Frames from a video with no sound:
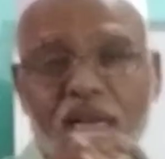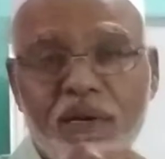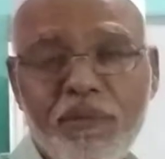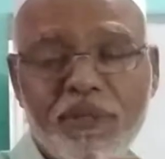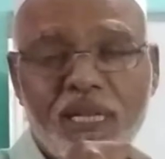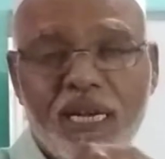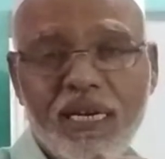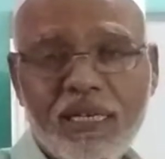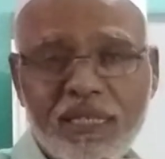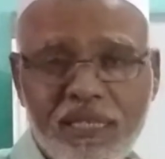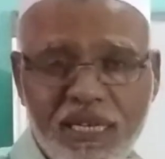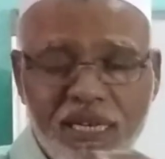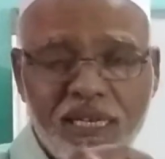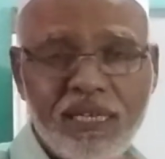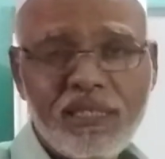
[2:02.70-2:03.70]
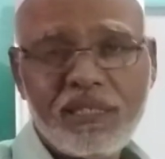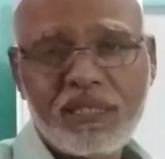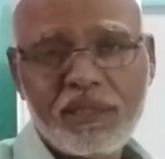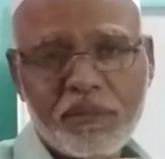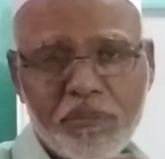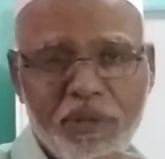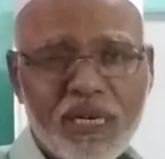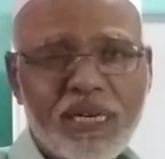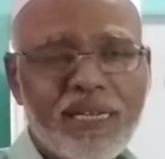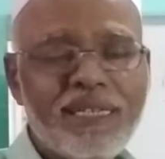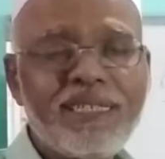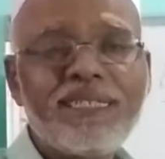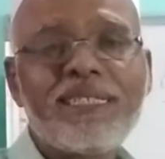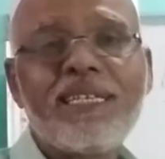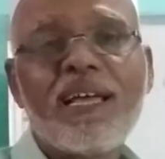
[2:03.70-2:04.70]

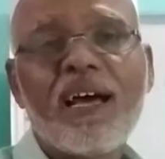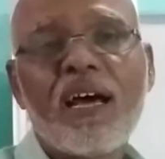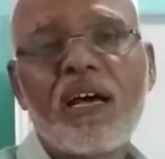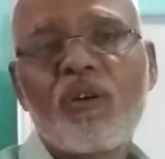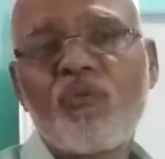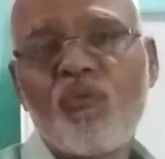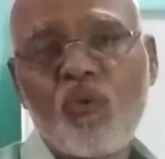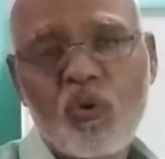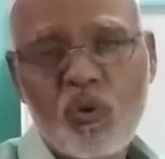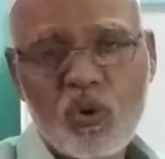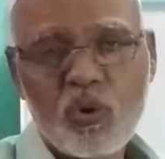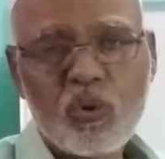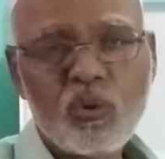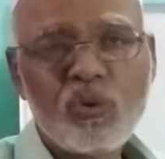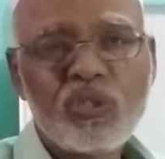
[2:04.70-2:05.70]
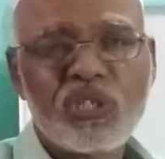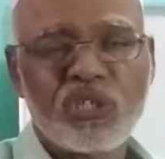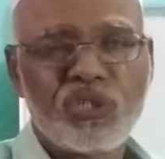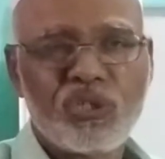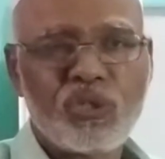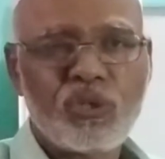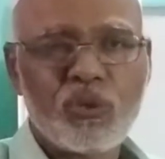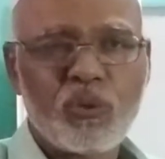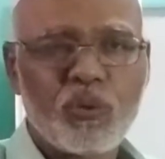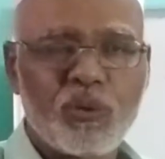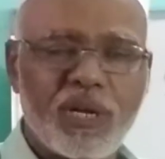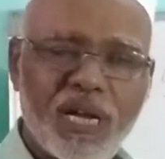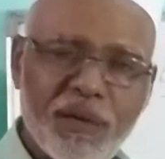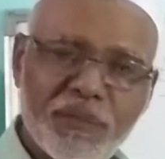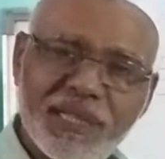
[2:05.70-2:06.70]
metals, they are photosensitive.
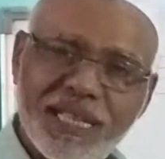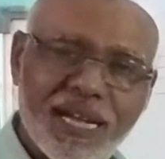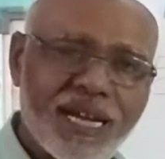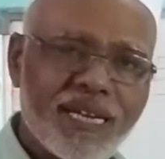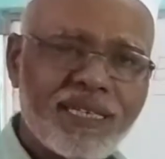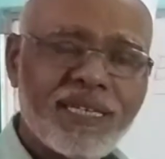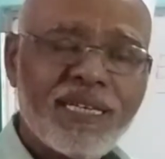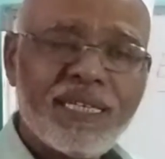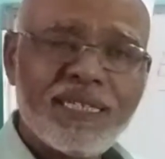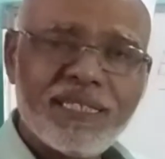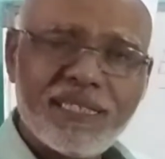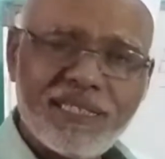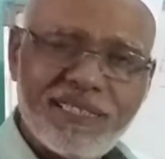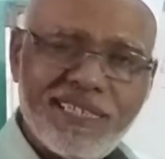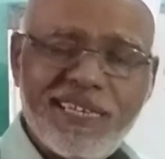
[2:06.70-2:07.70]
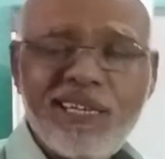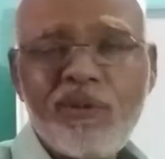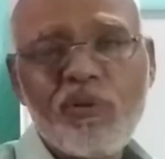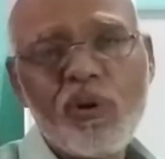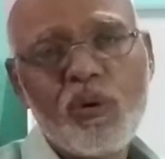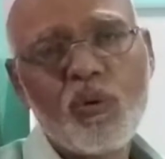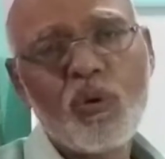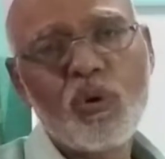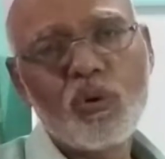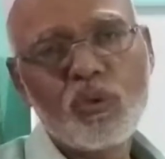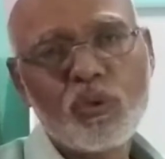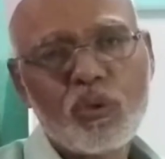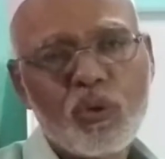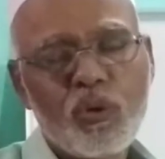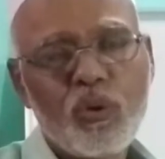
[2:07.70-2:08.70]
I mean that zinc will go
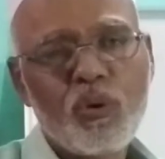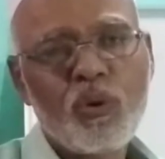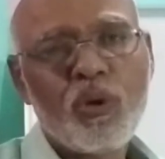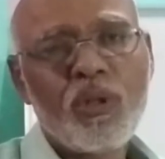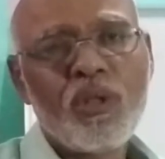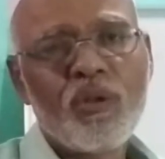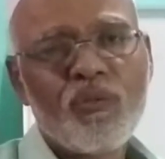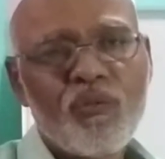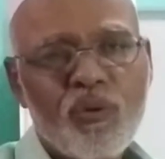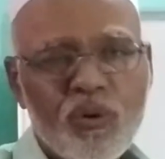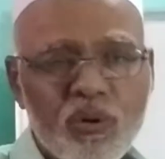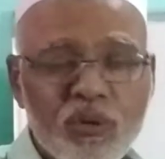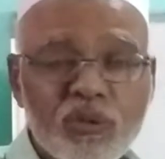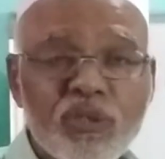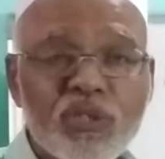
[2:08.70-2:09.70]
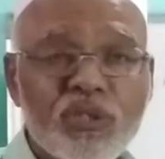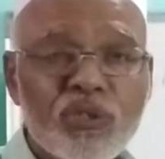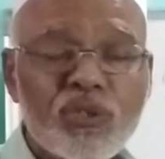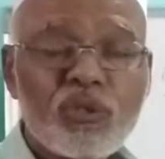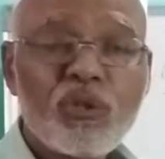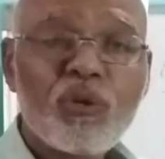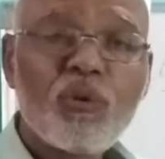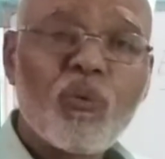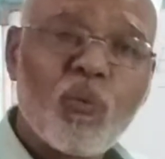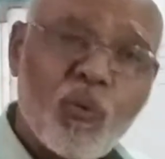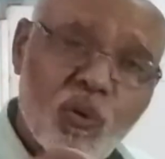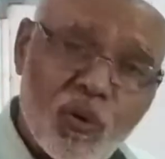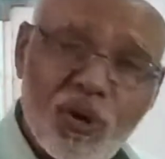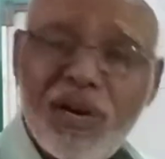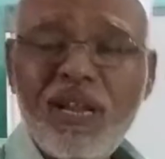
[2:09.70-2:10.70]
into photosensitive
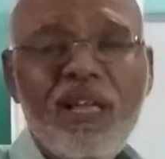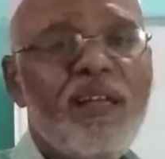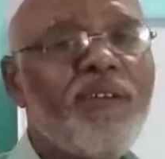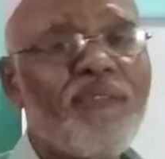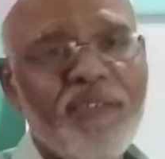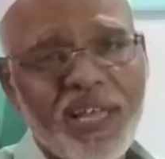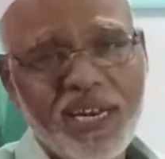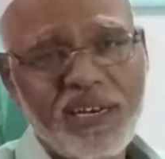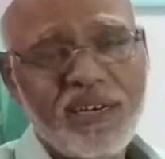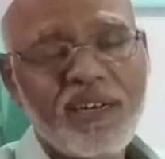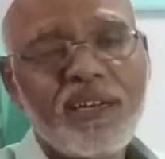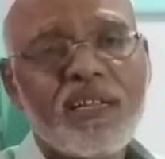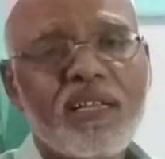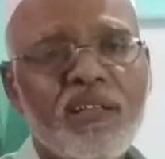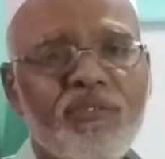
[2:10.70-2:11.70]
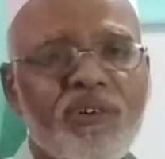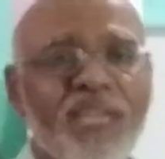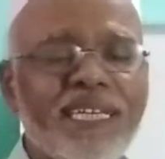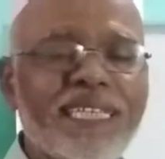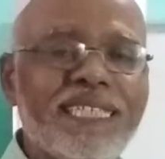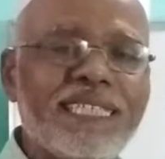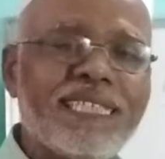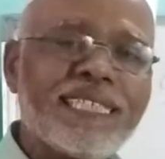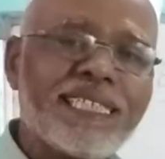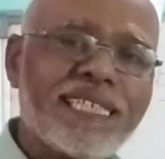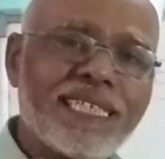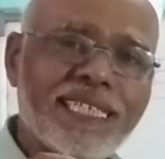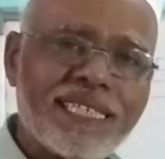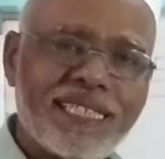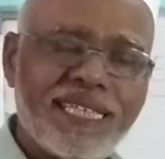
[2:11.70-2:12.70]
only when you are
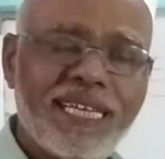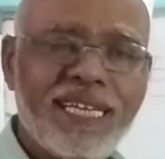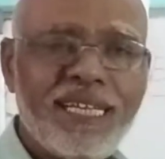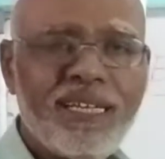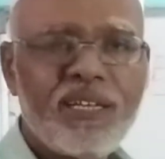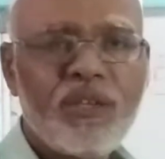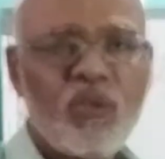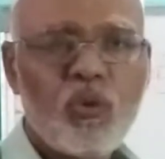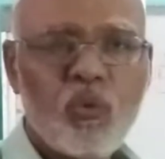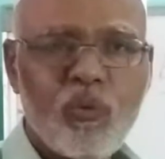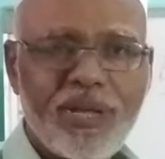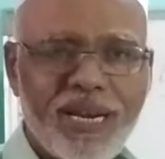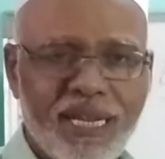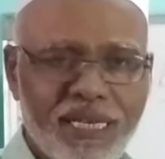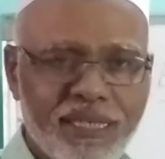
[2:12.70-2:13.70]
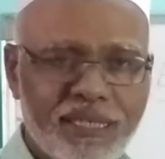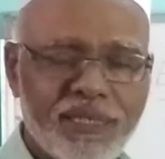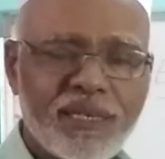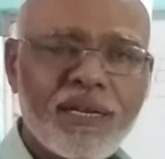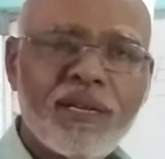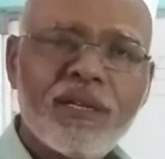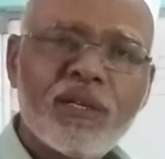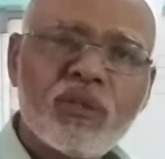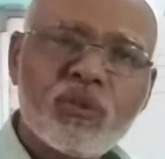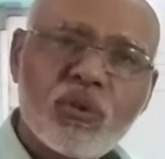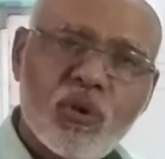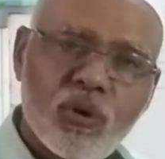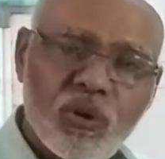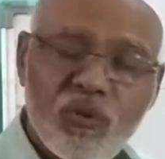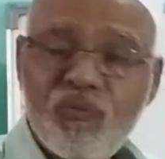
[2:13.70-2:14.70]
incident the UV rays.
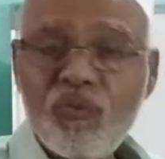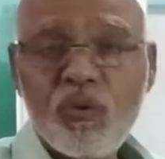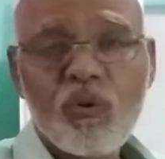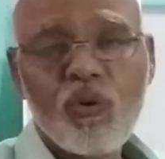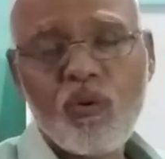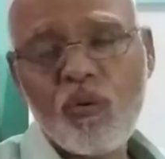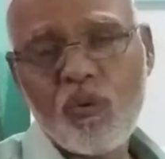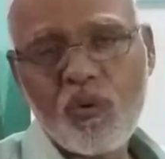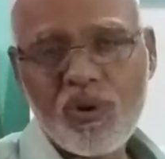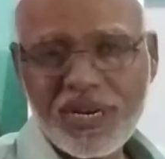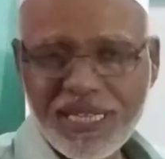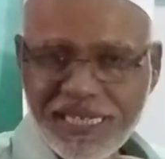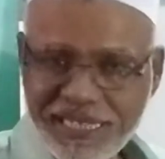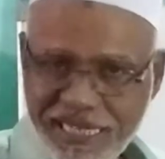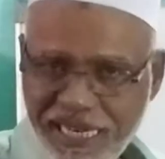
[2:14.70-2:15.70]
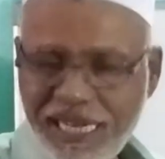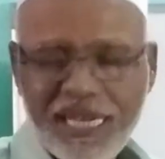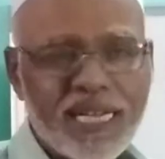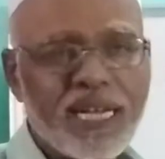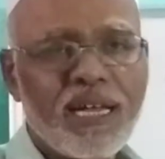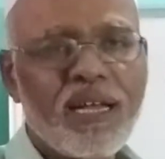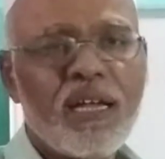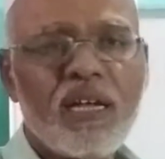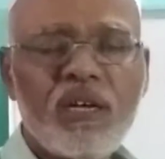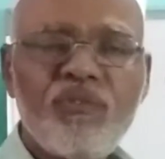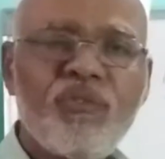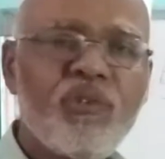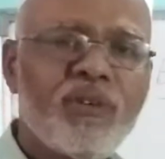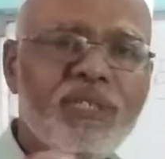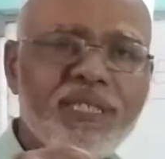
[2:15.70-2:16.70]
So if you over the zinc, if
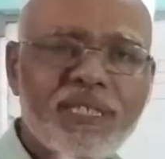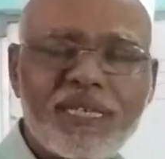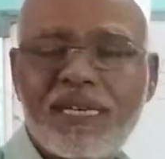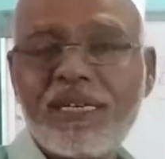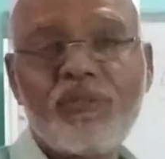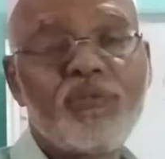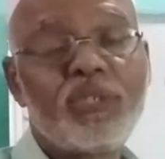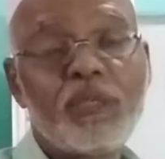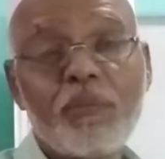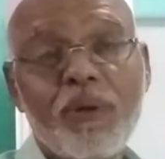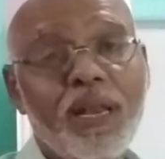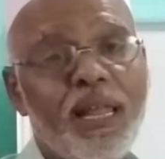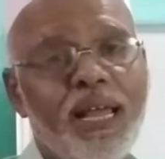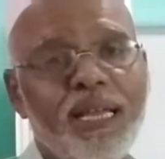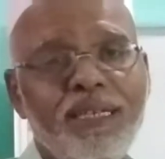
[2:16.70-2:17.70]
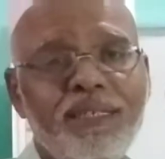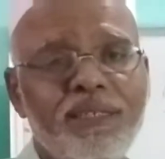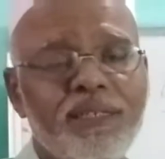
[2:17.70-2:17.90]
you incident visible light